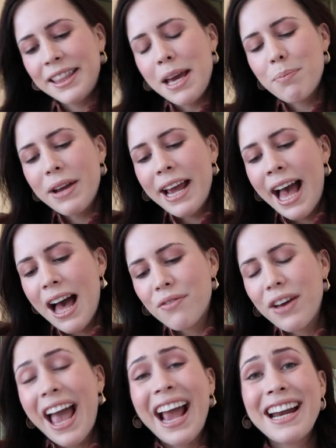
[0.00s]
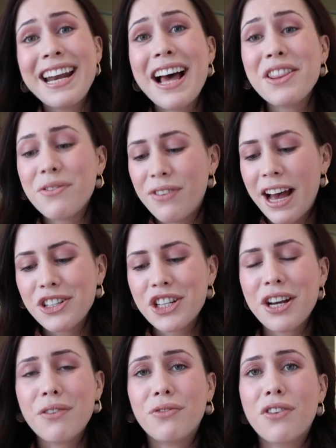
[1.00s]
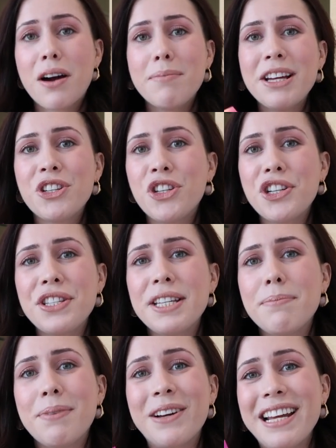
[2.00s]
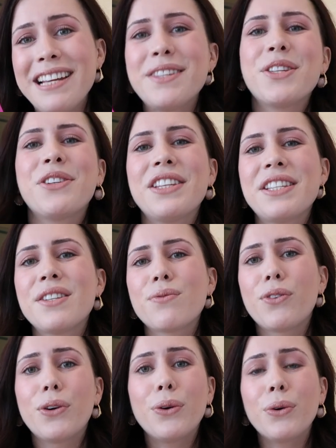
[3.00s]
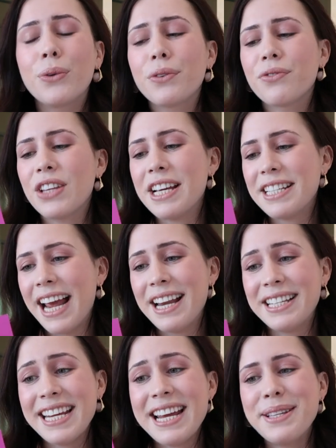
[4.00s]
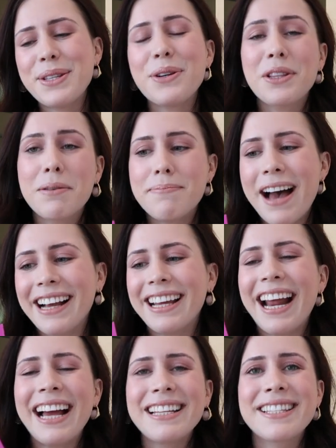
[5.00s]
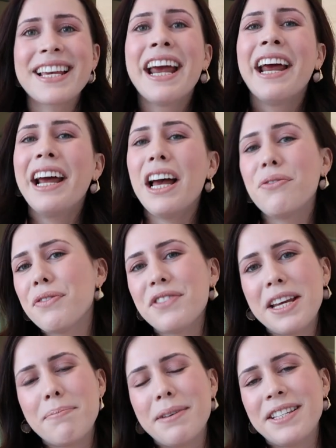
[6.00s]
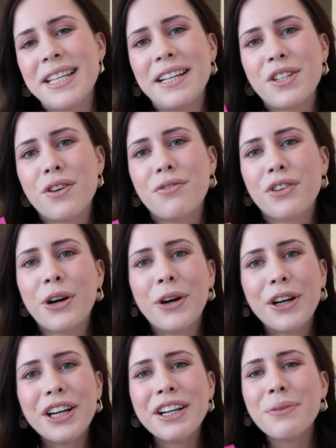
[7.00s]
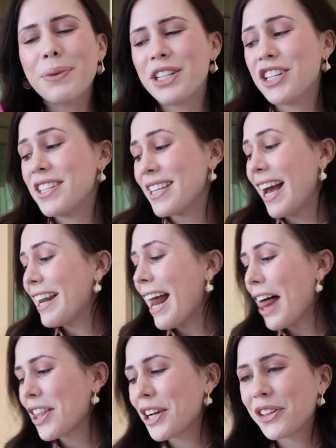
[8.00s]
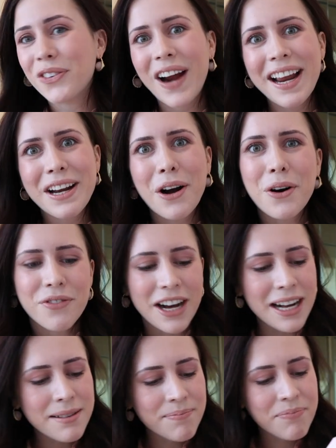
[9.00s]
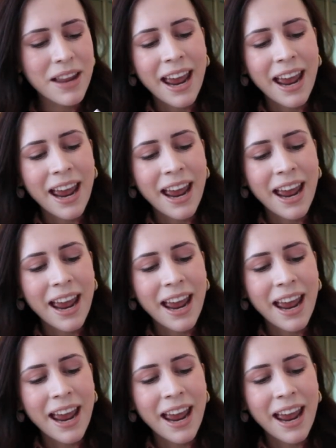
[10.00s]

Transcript: Then we have another voucher from Juicy Body. So this is for all of the attendees. On the back, it has a 15% off code, which is another great offer.